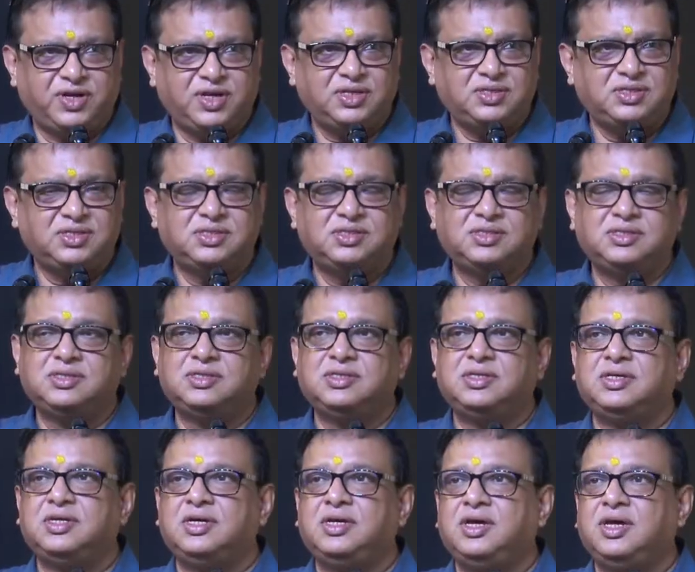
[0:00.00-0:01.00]
us
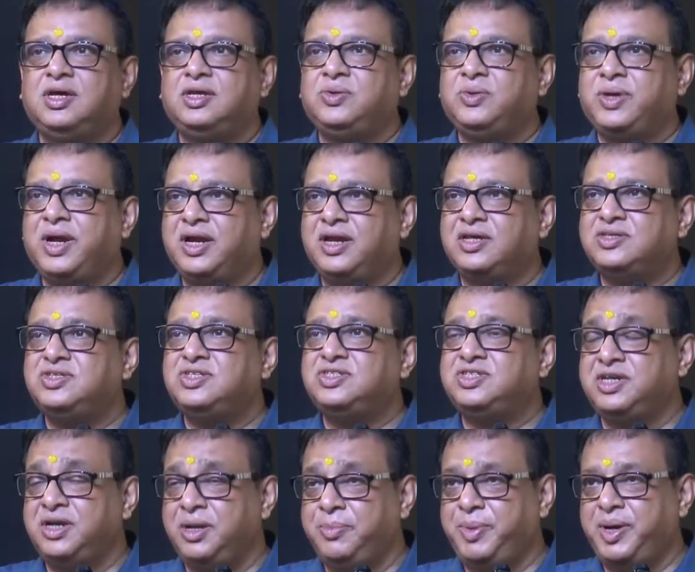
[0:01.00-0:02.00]
to get us this
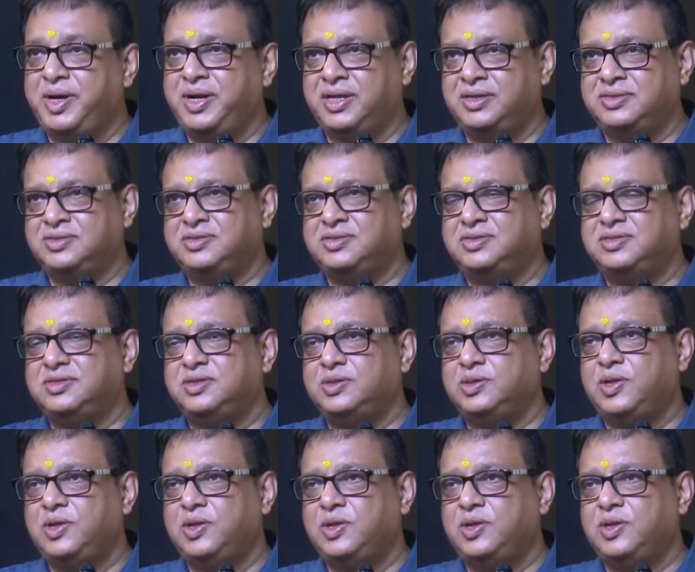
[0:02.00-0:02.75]
independence